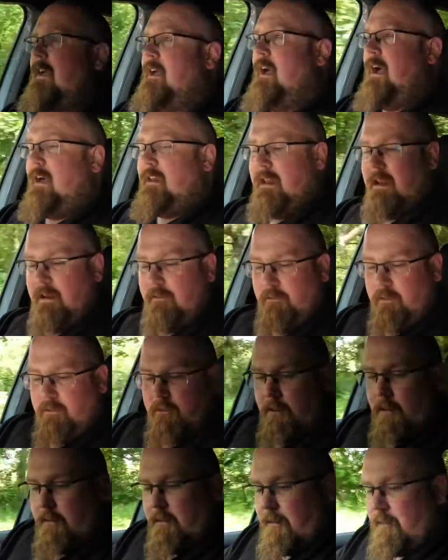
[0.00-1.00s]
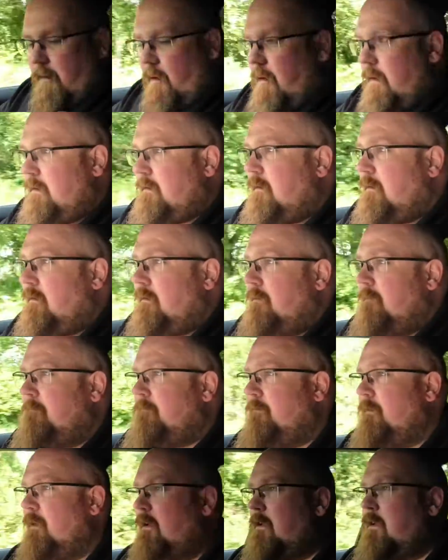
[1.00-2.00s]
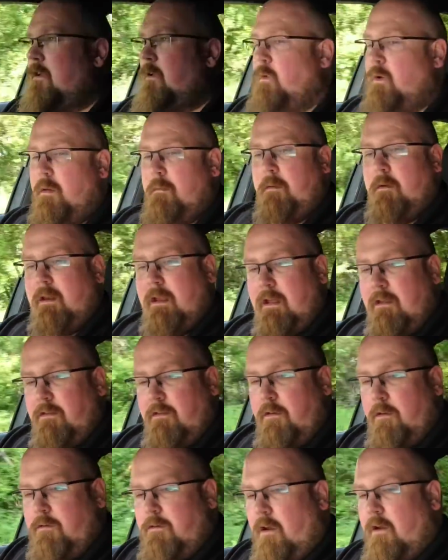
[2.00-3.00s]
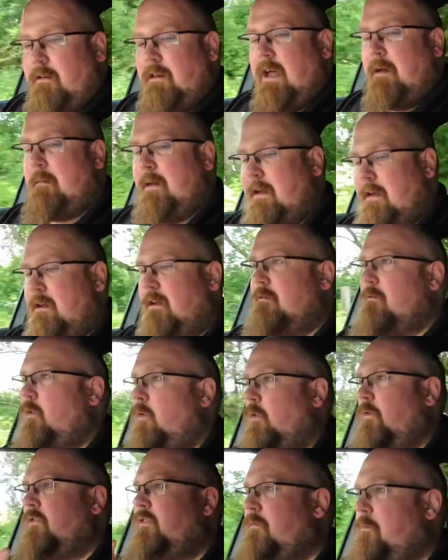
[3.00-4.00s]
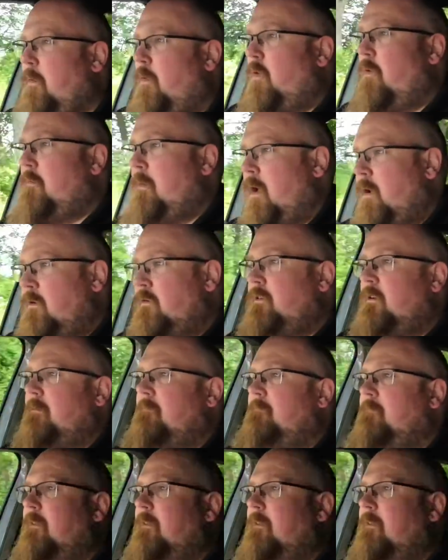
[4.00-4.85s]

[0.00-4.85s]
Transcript: And then if you do decide you want to put it into dynamic or sport mode,